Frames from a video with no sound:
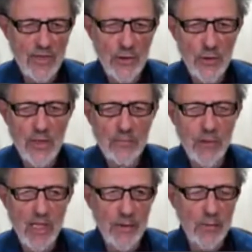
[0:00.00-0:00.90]
And you can
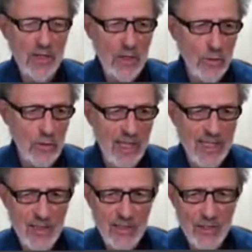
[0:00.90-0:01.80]
play with code
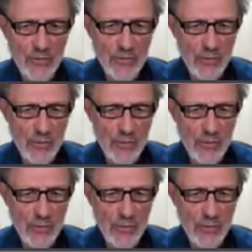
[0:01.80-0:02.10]
like this.